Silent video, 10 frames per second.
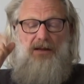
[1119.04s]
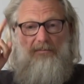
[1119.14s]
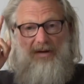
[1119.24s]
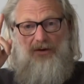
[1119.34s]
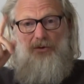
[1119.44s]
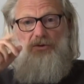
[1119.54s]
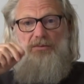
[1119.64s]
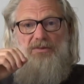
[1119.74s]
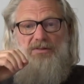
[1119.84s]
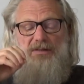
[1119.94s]
But
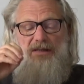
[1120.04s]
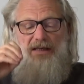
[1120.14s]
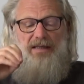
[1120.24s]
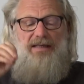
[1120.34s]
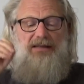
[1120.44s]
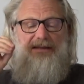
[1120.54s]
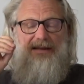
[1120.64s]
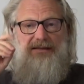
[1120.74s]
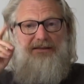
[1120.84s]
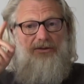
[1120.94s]
ultimately, in
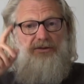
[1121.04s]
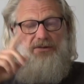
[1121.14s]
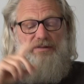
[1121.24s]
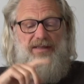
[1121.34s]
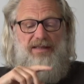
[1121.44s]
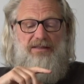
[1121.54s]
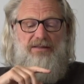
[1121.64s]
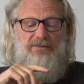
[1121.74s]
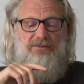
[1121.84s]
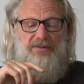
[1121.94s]

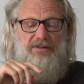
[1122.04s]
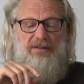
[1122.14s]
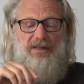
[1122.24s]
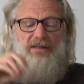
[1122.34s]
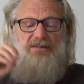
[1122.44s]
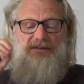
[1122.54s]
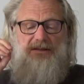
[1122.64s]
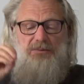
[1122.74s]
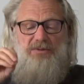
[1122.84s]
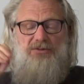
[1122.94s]
1983,
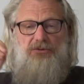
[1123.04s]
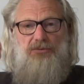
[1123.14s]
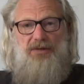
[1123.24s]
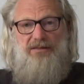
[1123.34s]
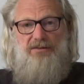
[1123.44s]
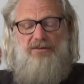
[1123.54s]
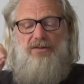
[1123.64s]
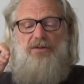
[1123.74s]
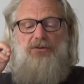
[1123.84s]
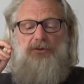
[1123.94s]
she was granted
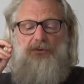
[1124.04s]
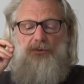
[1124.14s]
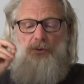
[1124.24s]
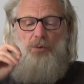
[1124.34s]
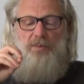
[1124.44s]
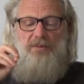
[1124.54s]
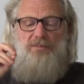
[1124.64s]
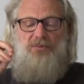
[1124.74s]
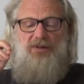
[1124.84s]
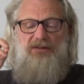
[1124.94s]
the Nobel
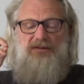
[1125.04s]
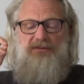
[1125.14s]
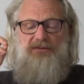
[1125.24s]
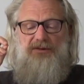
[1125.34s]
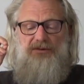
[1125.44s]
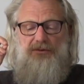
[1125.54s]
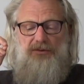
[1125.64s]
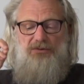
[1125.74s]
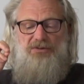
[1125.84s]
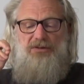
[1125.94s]
Prize in
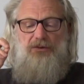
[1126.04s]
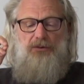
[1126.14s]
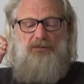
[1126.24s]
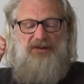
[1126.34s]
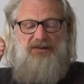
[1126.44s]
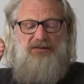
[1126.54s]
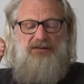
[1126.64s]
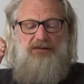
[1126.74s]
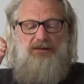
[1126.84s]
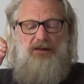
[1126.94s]
Physiology or
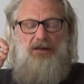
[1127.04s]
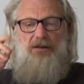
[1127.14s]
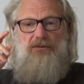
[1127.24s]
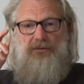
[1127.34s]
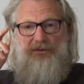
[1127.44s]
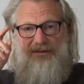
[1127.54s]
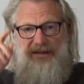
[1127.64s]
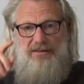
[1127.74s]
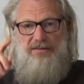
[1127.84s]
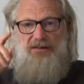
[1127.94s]
Medicine for
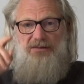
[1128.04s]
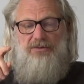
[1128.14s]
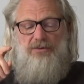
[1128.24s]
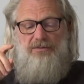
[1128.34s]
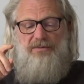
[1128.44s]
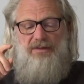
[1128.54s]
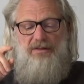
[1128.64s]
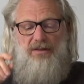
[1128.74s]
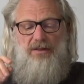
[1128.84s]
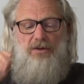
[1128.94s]
that discovery
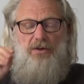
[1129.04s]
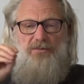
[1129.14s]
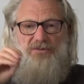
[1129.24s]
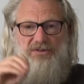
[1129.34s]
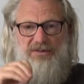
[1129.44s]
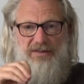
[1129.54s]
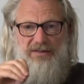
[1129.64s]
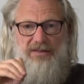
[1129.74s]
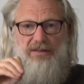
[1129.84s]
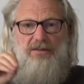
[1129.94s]
of
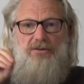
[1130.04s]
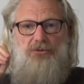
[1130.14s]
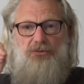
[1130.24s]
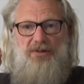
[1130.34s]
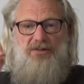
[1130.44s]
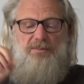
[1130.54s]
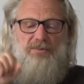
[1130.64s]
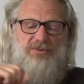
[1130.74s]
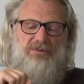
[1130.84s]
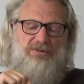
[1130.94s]
genetic
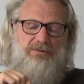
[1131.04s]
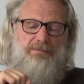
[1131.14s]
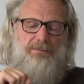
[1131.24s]
transposition.